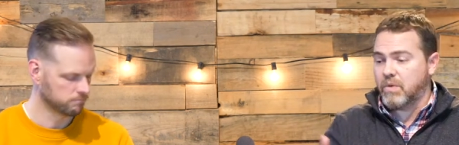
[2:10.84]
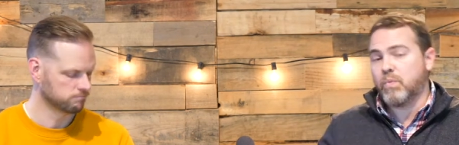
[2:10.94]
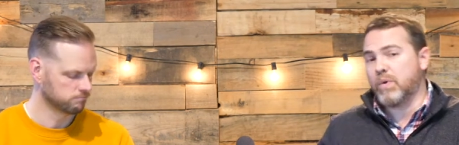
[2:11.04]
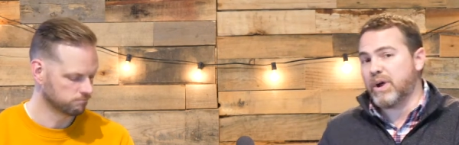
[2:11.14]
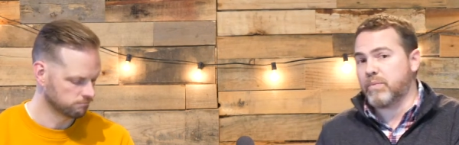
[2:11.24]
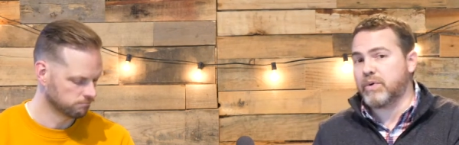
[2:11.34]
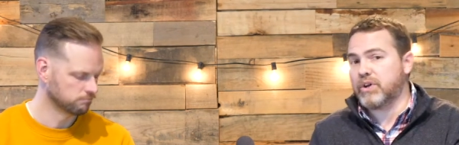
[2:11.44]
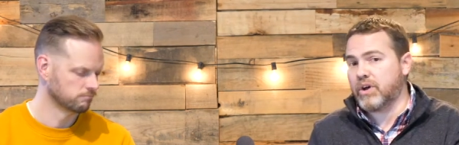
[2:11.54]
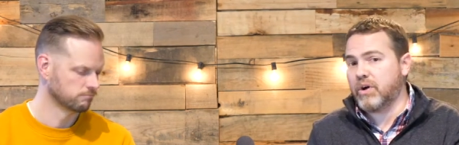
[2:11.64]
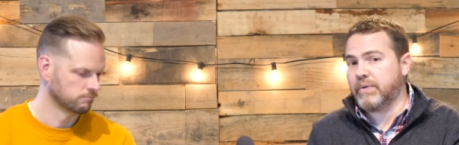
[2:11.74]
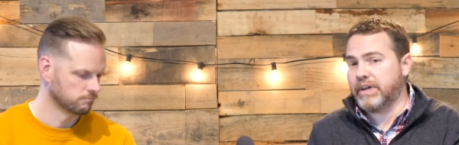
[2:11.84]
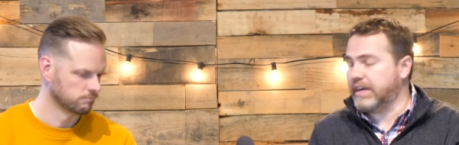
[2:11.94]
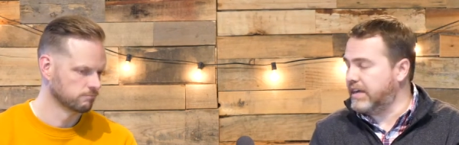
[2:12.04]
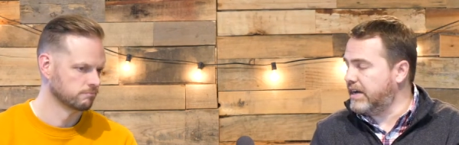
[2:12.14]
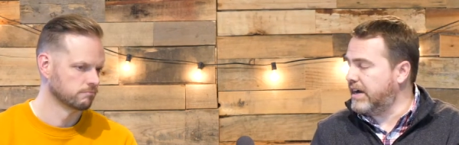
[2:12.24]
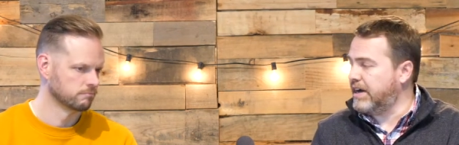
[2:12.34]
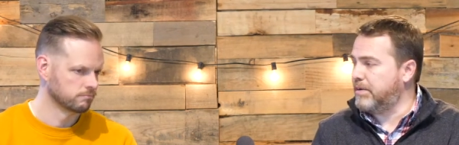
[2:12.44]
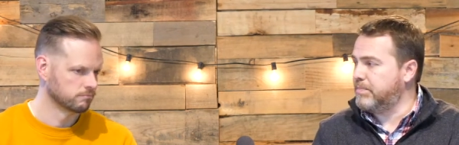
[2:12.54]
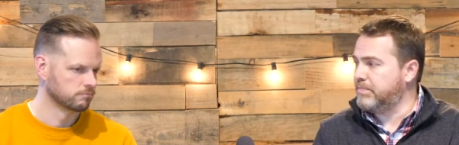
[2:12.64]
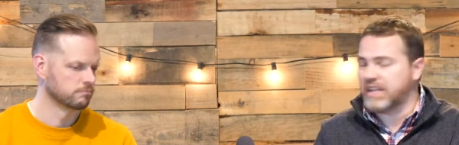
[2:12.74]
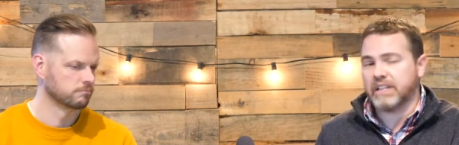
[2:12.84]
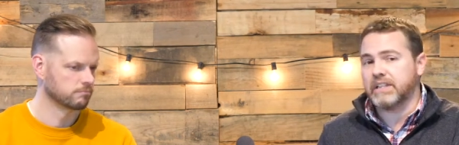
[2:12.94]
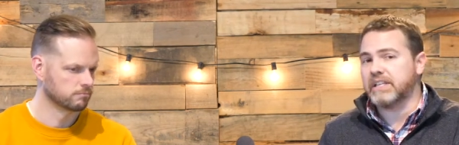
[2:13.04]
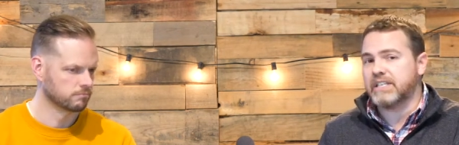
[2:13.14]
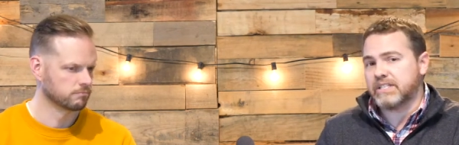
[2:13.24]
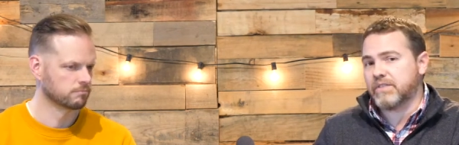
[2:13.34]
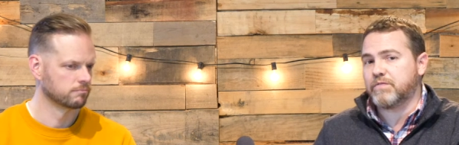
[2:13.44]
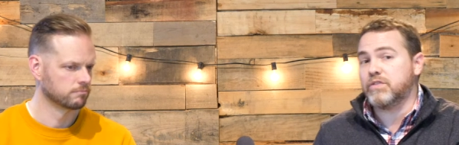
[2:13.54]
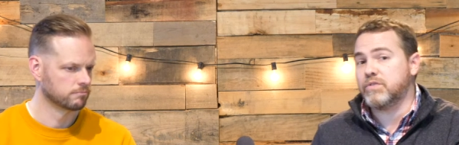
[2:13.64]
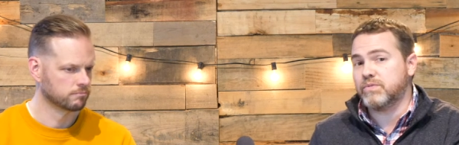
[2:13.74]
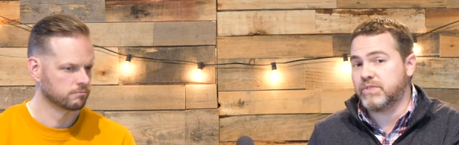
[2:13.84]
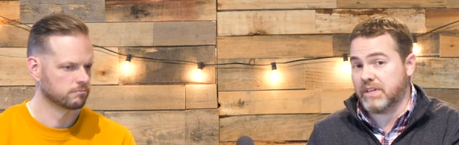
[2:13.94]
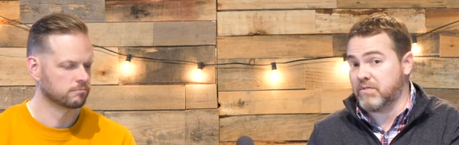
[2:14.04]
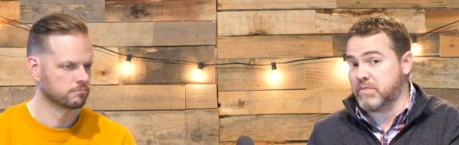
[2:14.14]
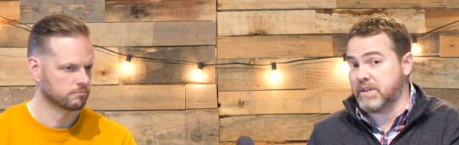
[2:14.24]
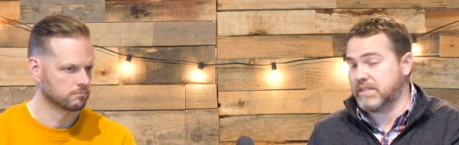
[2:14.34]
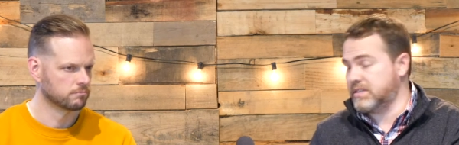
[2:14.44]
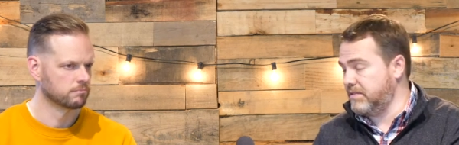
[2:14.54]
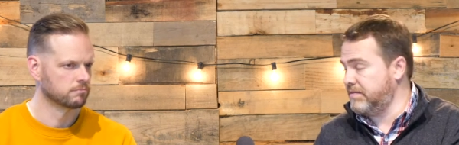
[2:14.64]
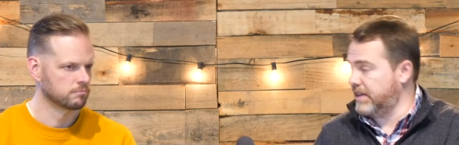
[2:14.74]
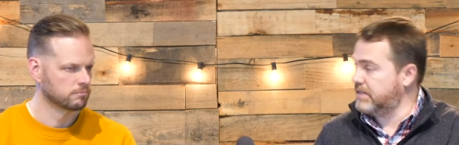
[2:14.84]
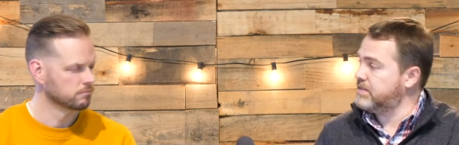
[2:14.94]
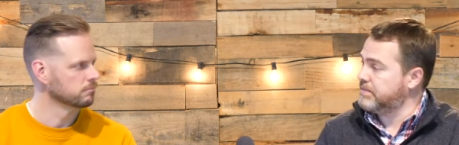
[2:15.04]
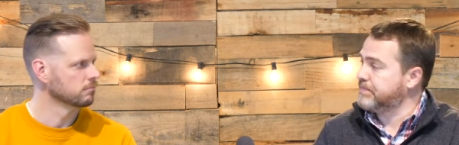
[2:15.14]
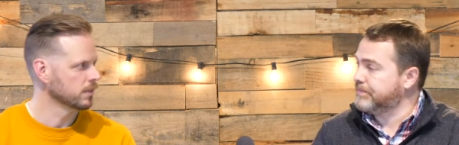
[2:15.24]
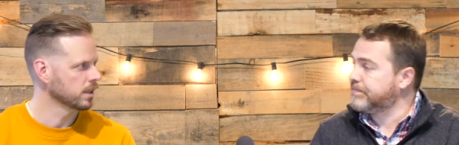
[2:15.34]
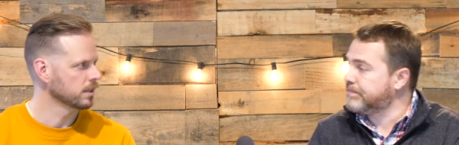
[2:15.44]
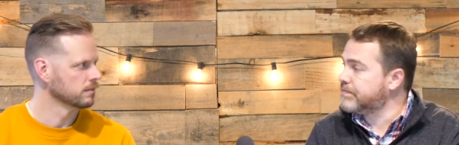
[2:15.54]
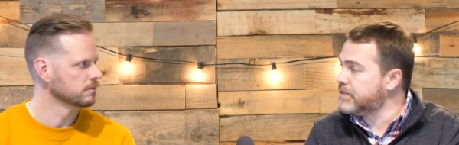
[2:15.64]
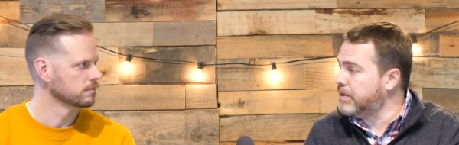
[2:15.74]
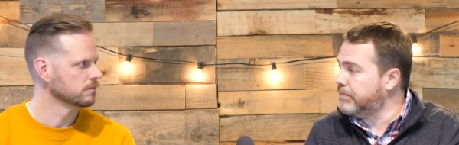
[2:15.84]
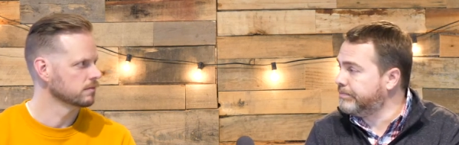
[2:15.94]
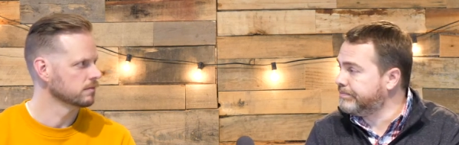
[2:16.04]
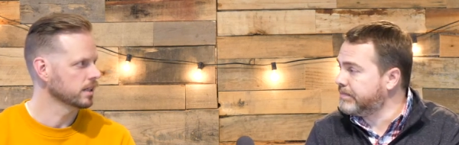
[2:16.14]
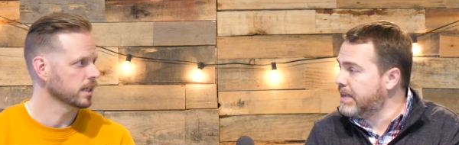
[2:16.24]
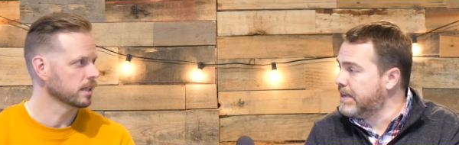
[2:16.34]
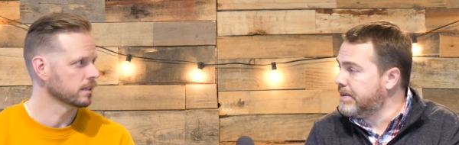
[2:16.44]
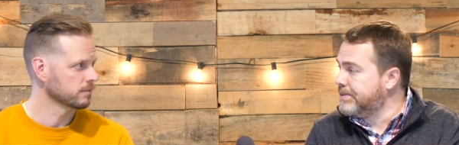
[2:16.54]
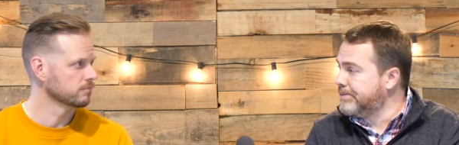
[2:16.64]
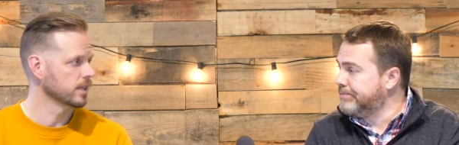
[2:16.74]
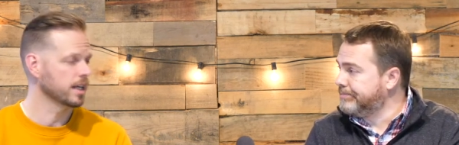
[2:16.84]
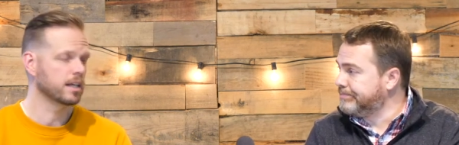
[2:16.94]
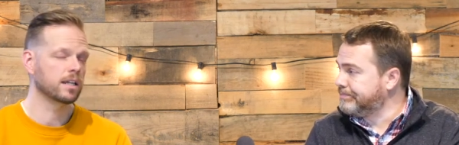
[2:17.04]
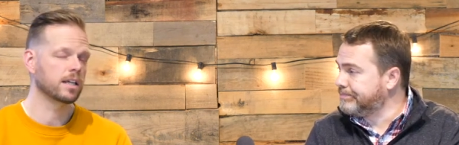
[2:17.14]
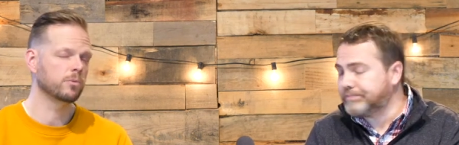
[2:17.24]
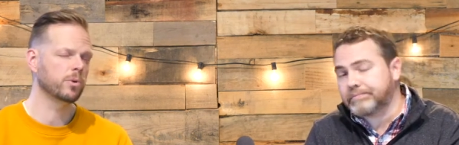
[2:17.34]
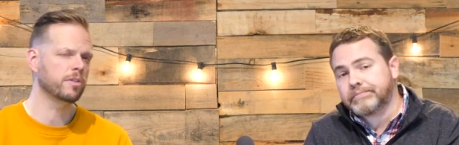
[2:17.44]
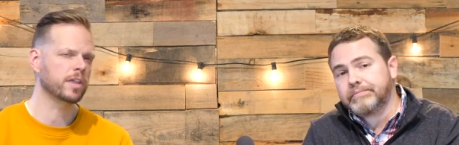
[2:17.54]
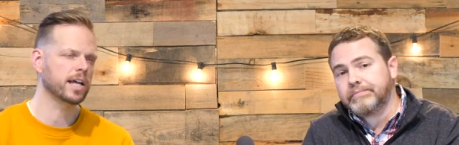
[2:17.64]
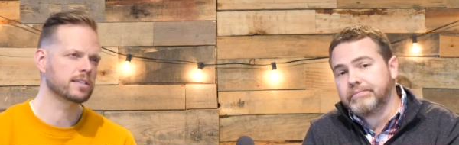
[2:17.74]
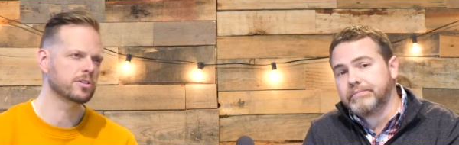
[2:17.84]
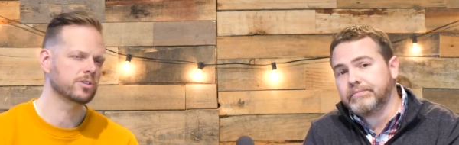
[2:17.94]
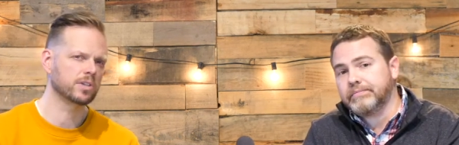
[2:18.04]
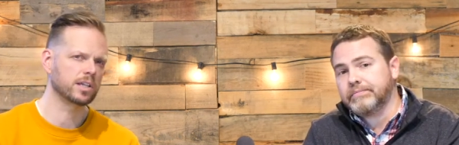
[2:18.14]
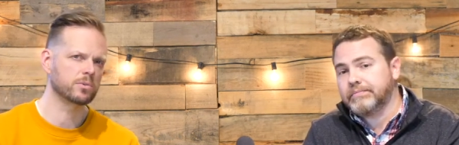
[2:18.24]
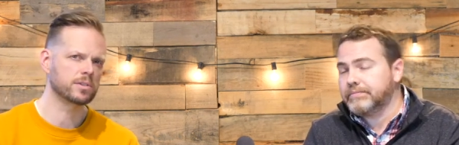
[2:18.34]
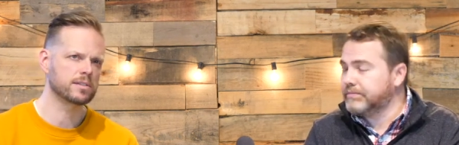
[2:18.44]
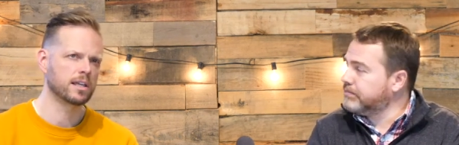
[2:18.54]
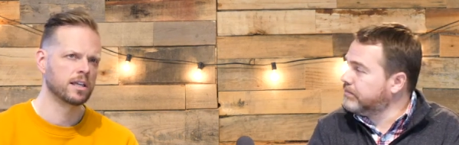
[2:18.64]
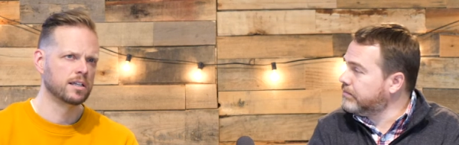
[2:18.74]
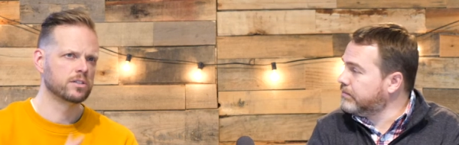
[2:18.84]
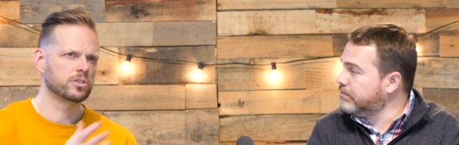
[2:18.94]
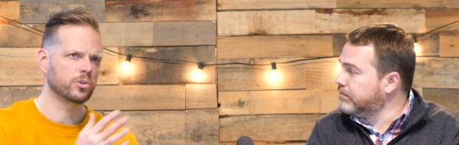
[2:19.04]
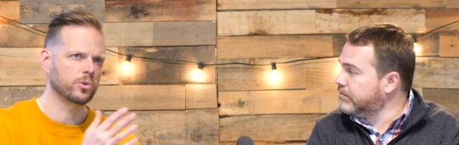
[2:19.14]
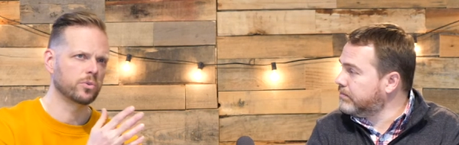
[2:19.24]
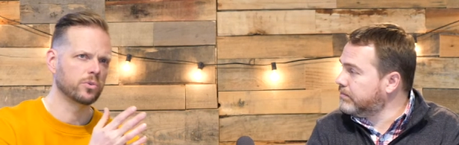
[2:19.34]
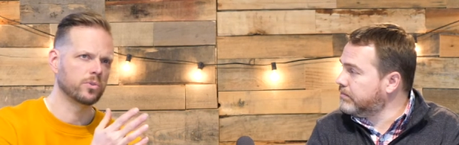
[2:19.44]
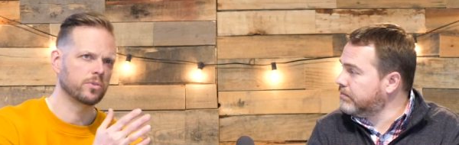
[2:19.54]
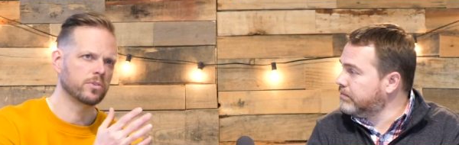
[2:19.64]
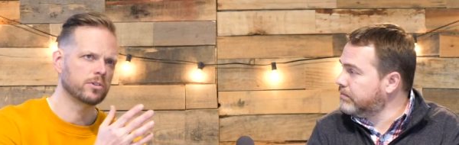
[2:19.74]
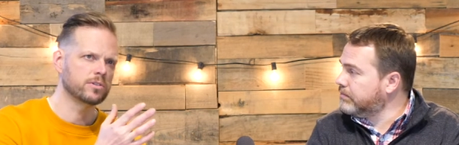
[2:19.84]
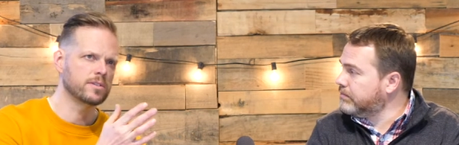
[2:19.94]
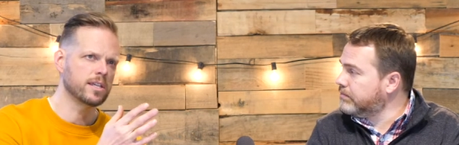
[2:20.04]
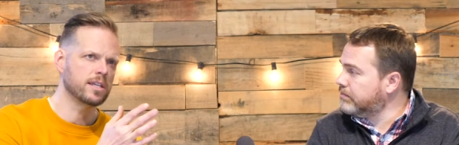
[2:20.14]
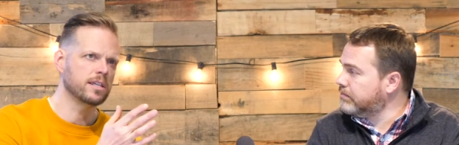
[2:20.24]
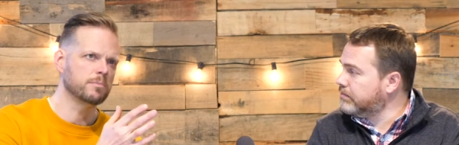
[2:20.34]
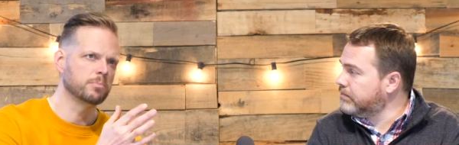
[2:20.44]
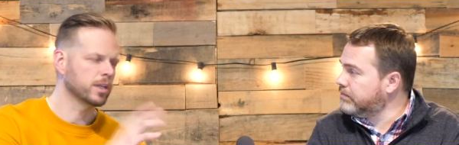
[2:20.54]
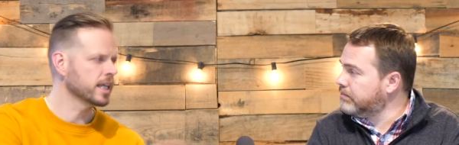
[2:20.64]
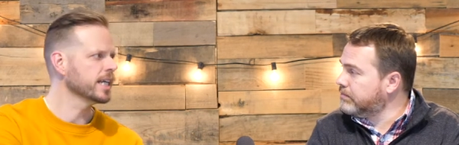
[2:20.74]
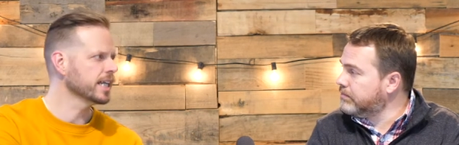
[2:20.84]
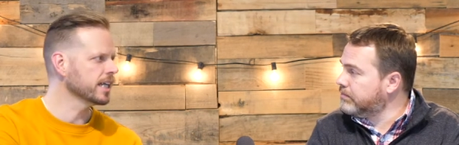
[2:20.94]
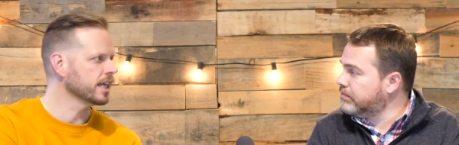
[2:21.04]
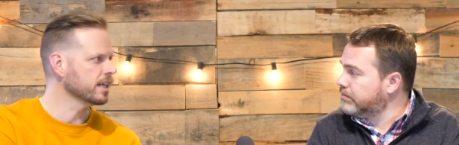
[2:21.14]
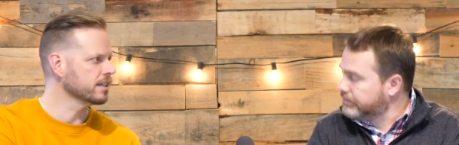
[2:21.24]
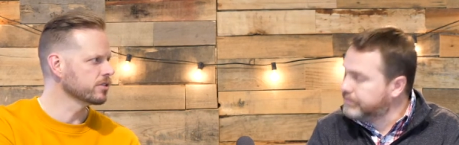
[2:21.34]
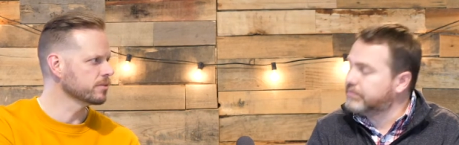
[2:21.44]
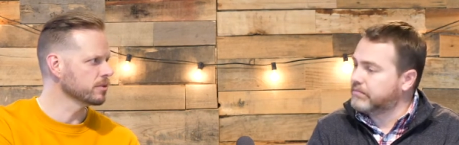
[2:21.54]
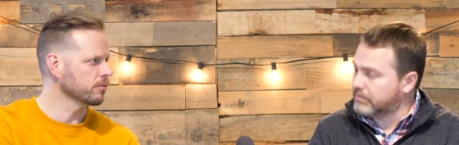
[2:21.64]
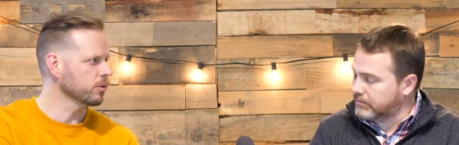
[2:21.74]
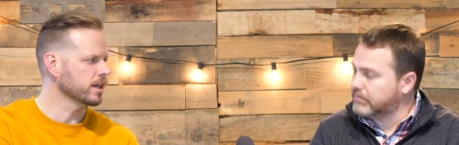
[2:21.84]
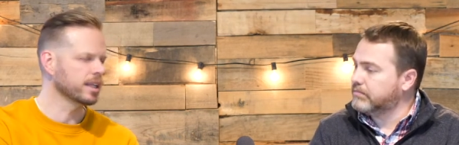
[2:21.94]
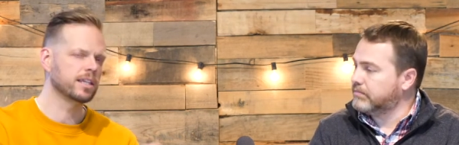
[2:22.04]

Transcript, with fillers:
Speaker 1: where we're going um, at least a few, several months in advance. Yeah. So,
Speaker 2: yeah. And with that, too, like once, so there's the planning ahead in terms of what, and